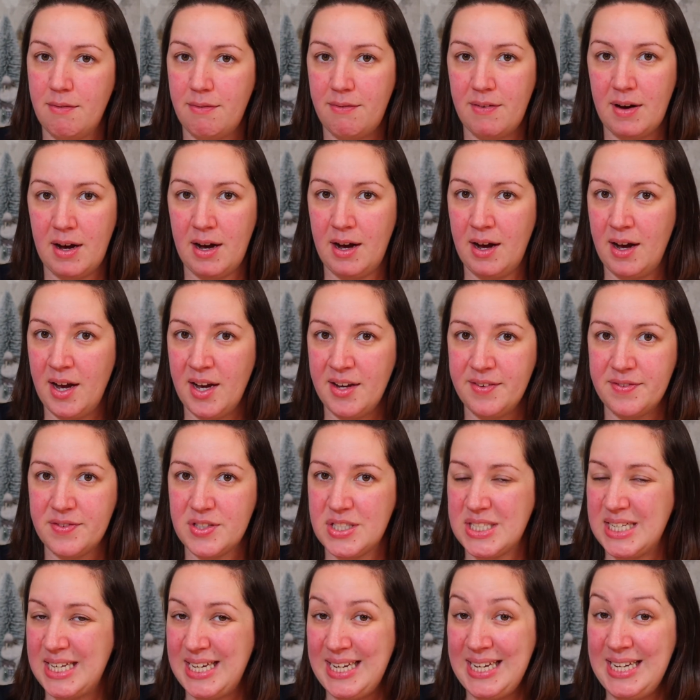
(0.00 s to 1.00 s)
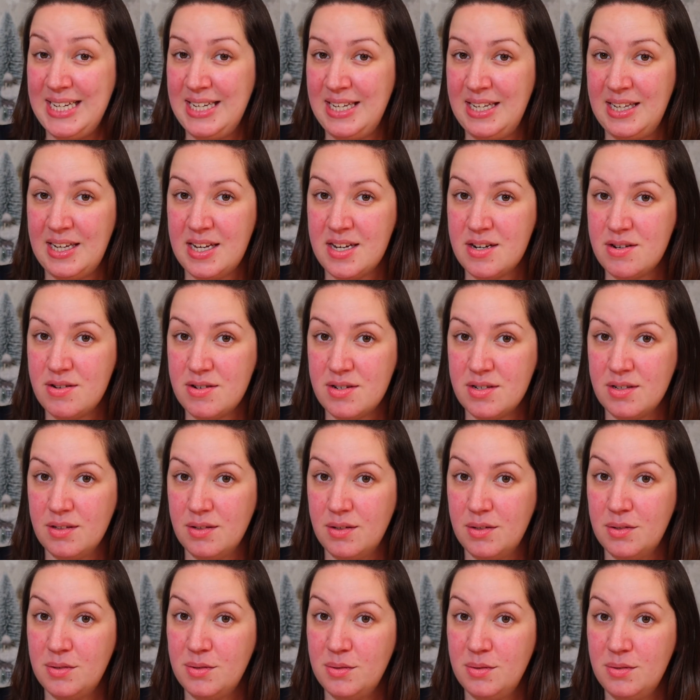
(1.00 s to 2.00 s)
5 to 8 years
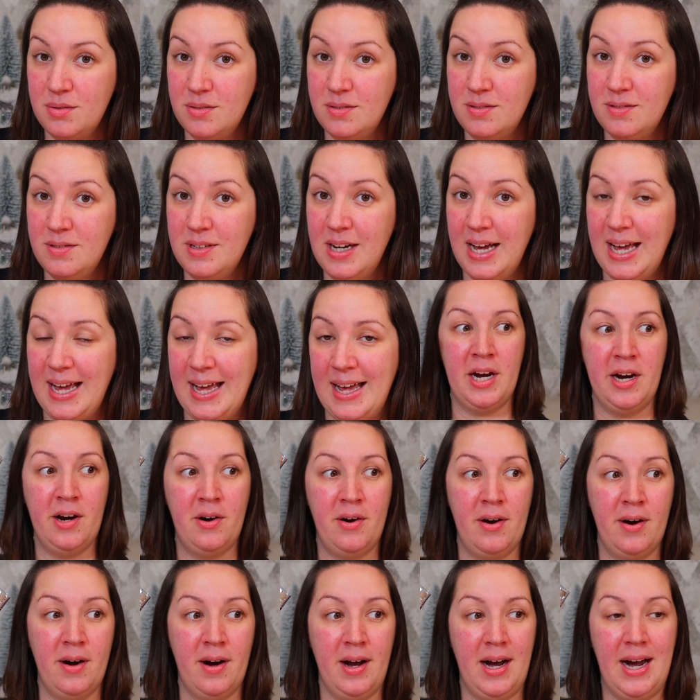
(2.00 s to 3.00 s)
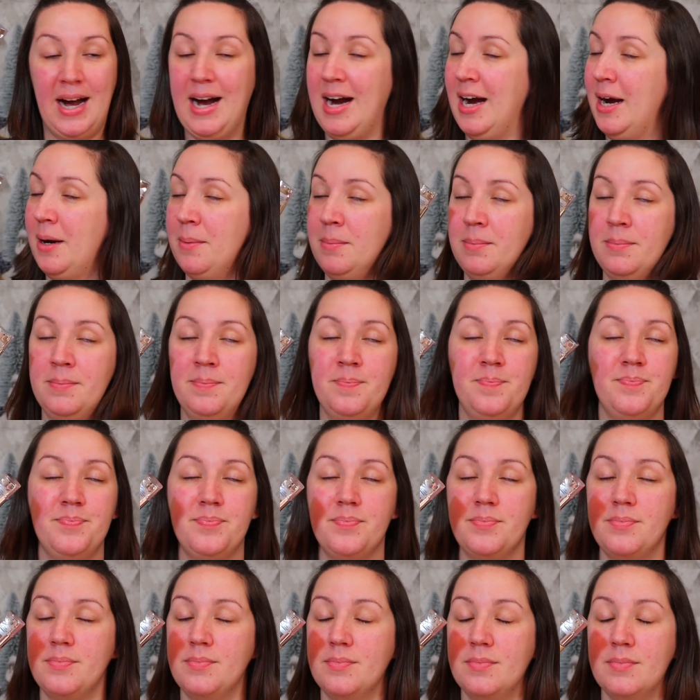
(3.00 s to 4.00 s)
ago, where I'm
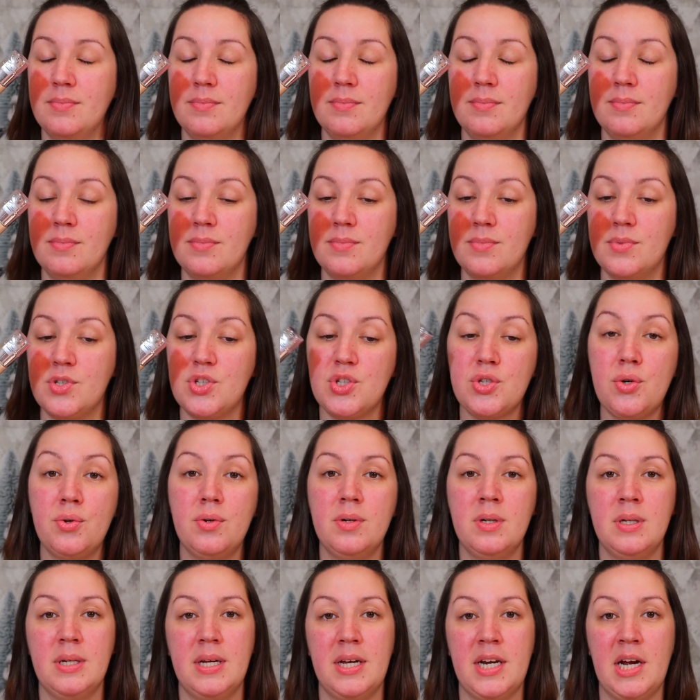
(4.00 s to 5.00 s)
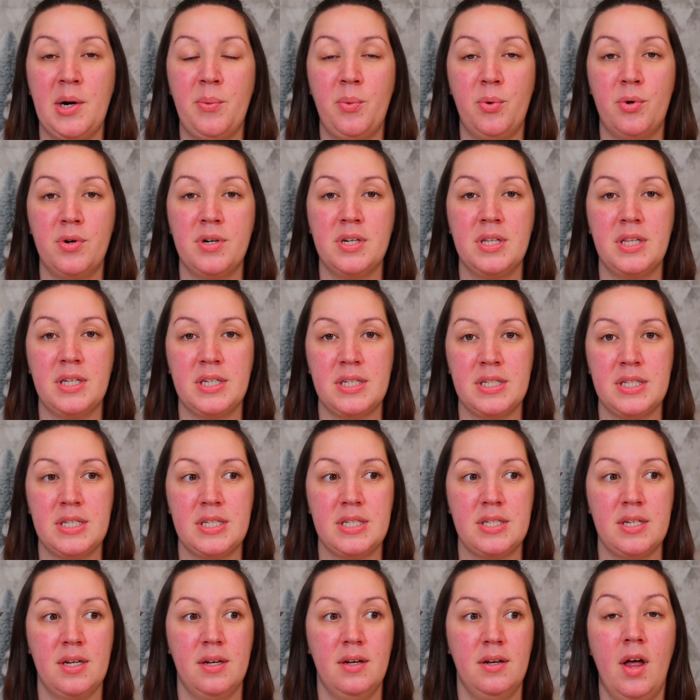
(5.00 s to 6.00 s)
certain that I wore
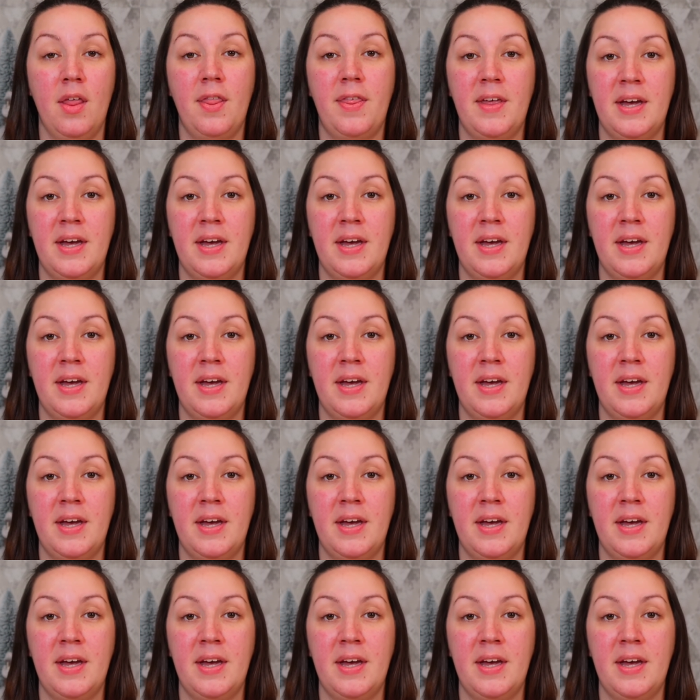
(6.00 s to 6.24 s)
this on